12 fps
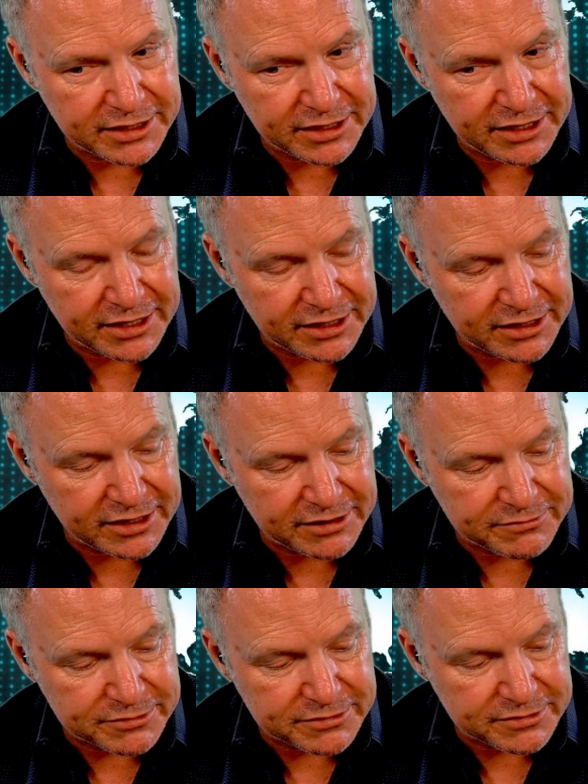and I
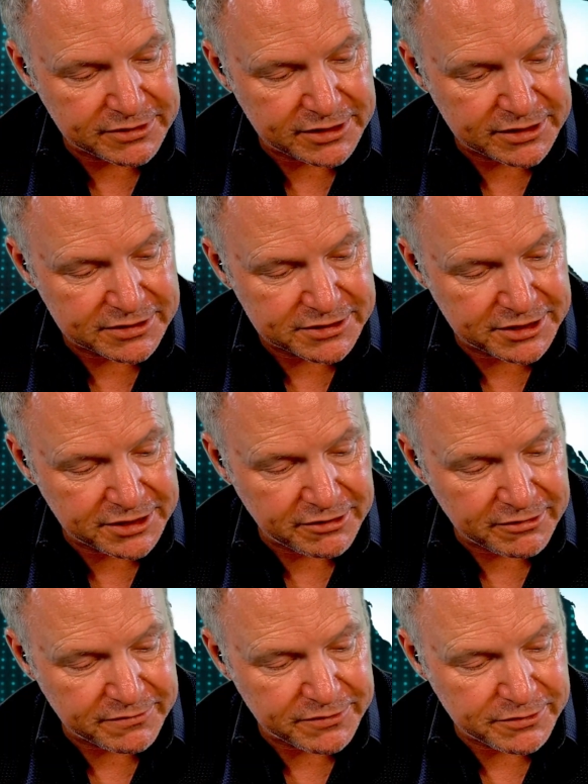will see
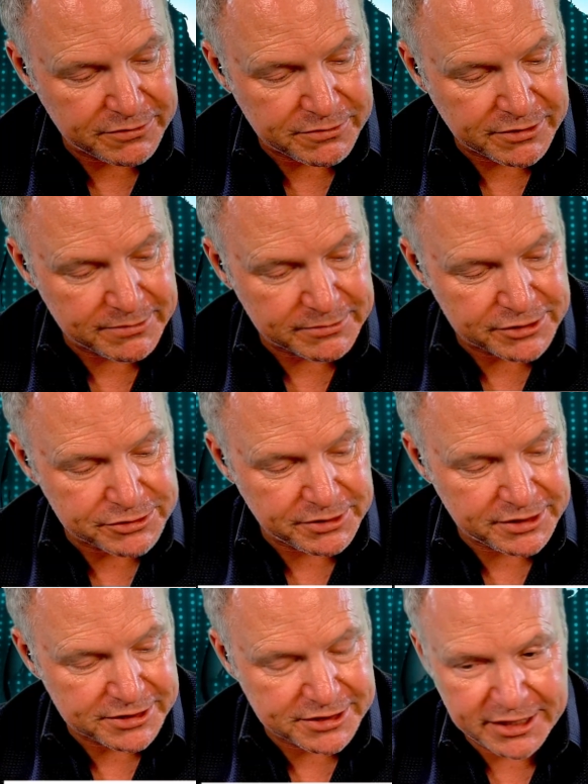all of you who are able to
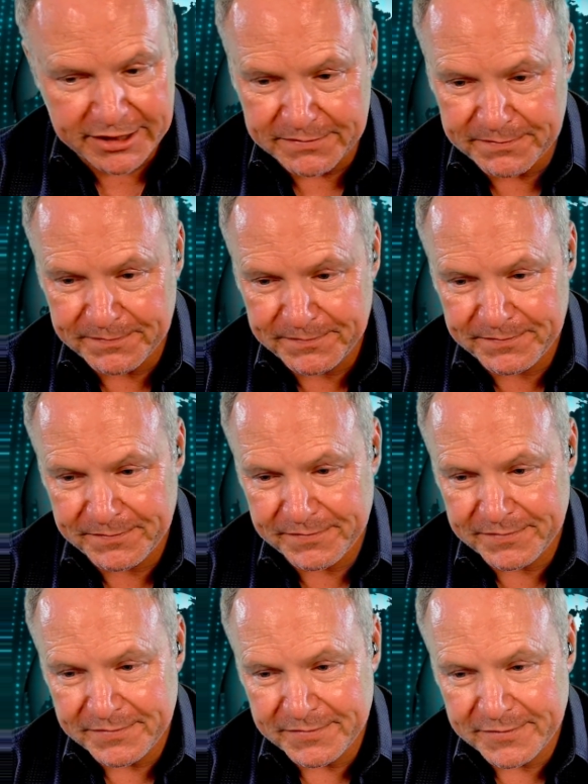join us then.
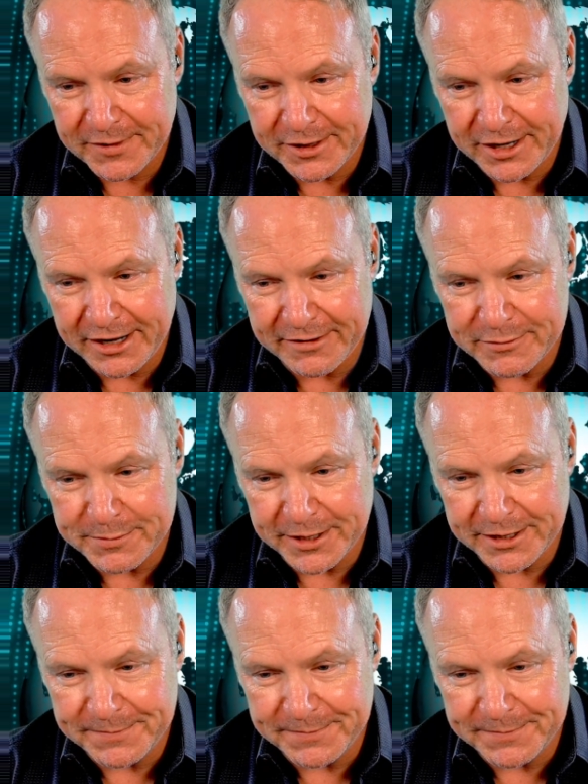Good night, everybody.